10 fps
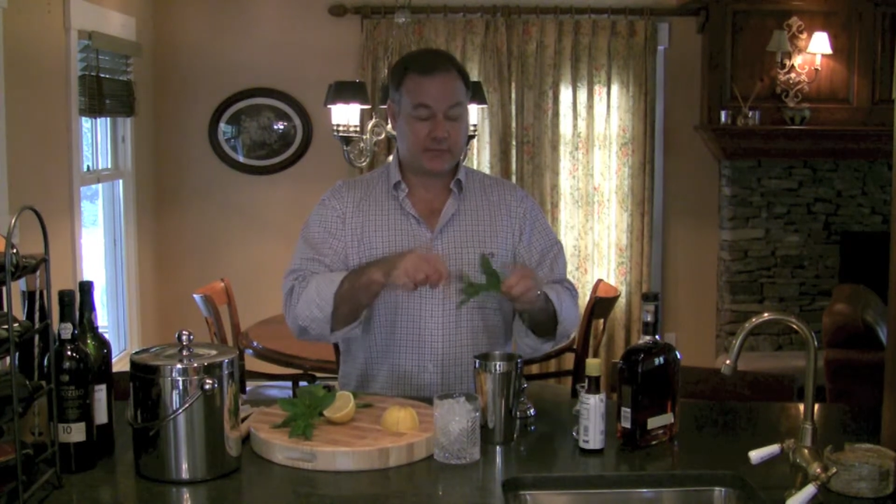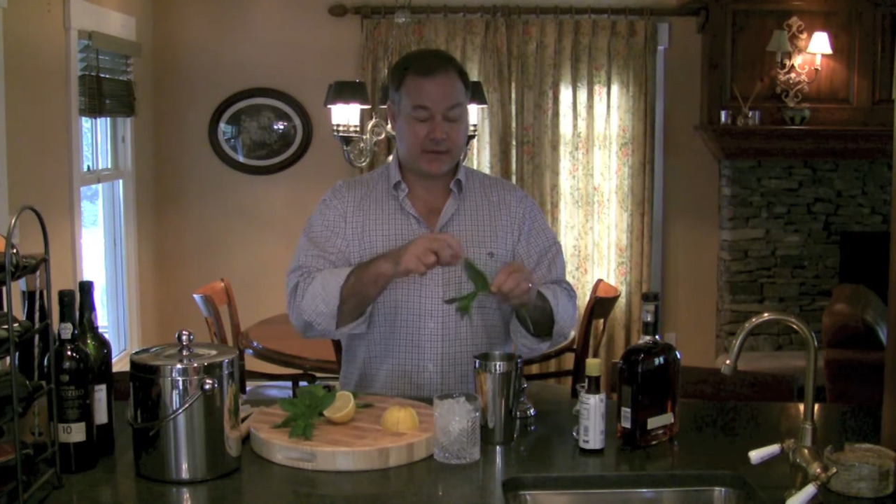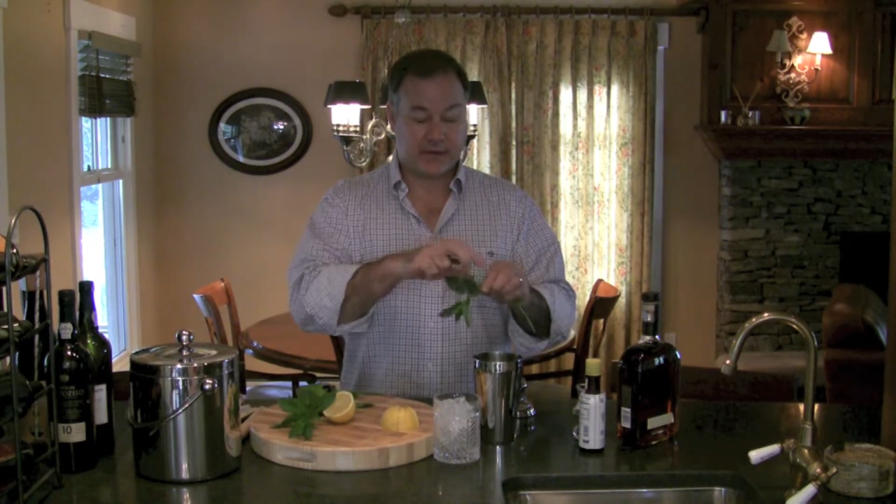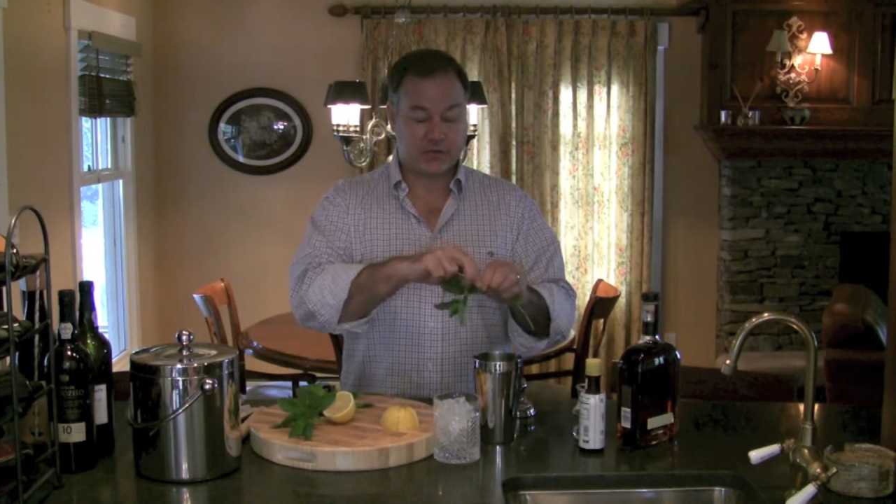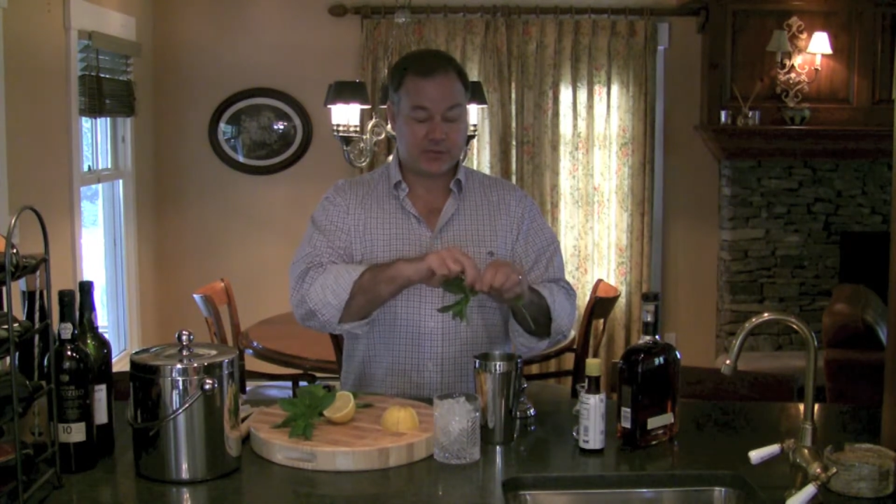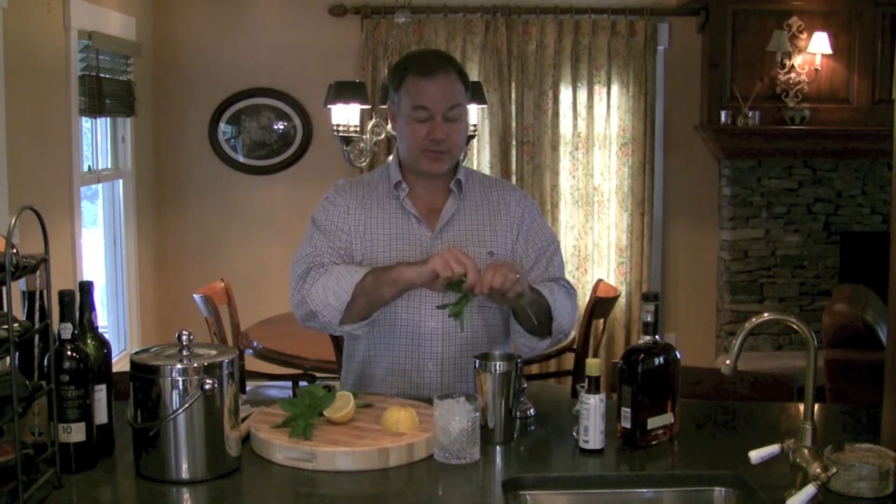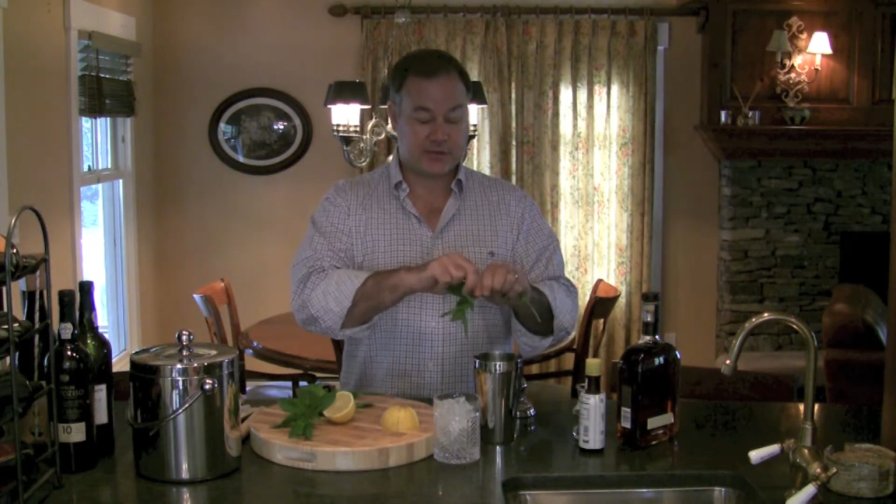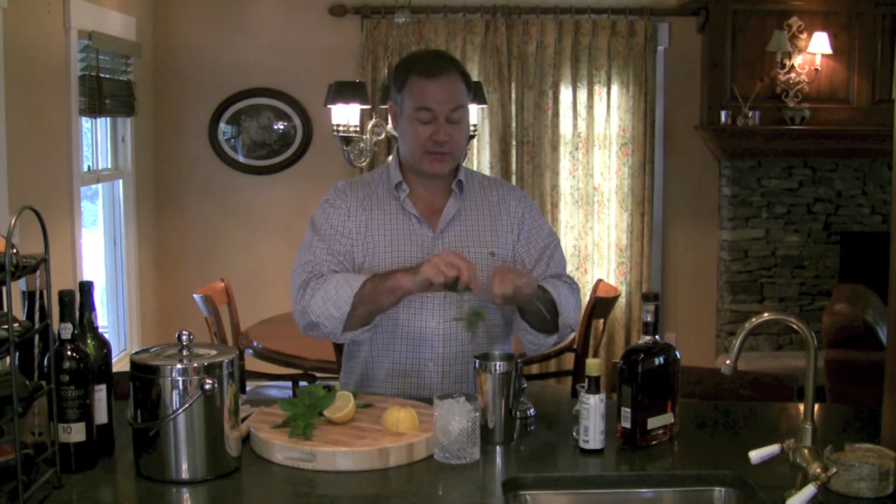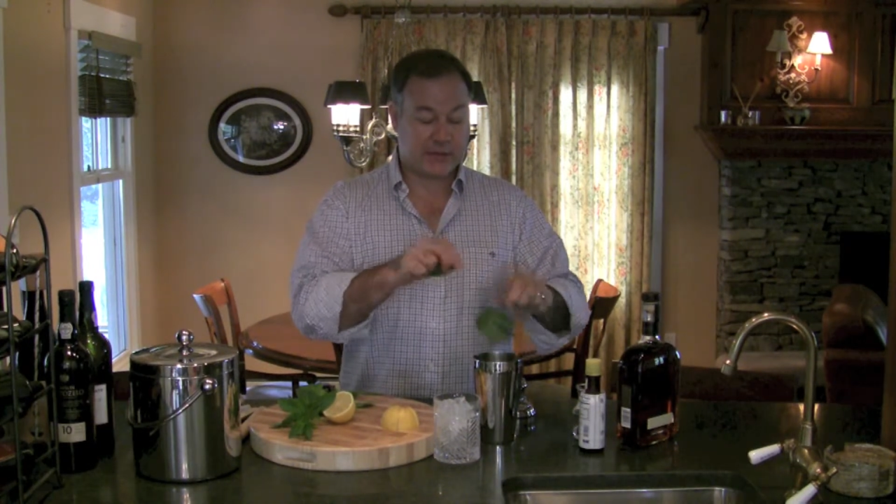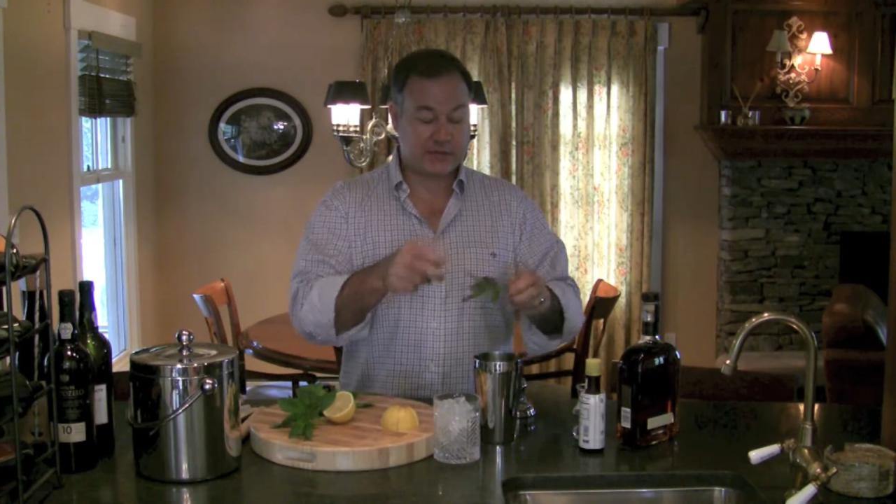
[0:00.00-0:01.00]
I usually put
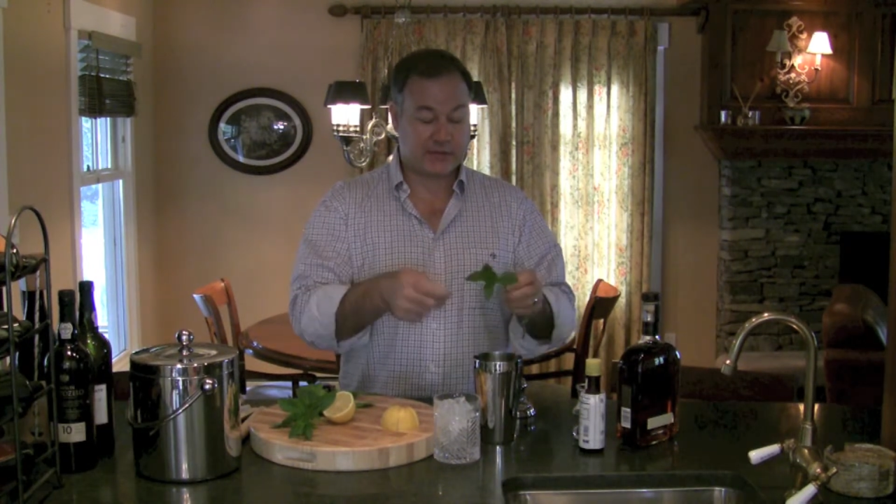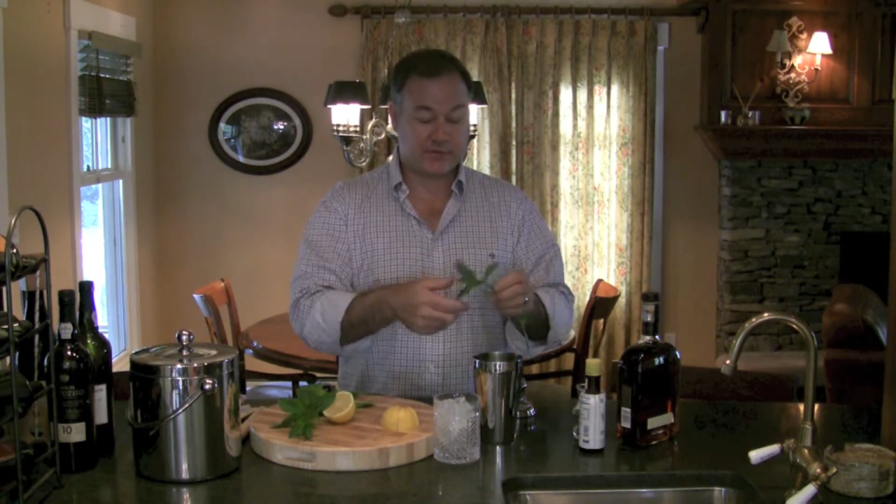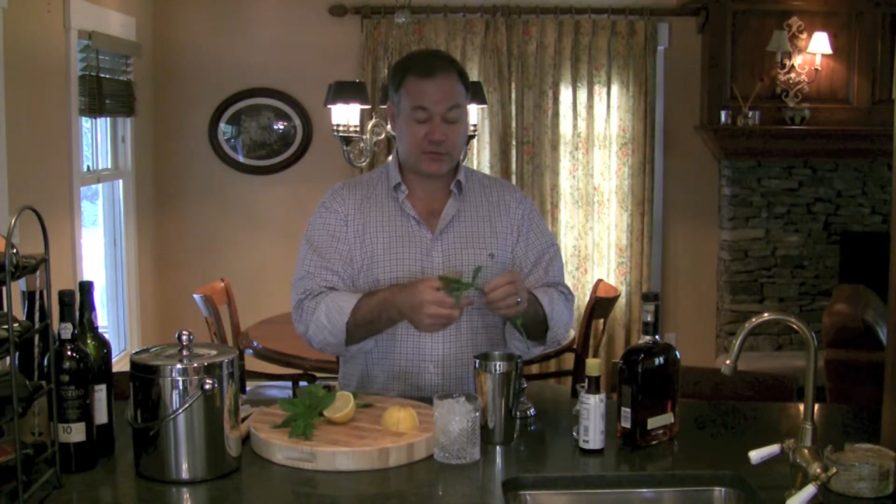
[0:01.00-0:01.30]
the mint in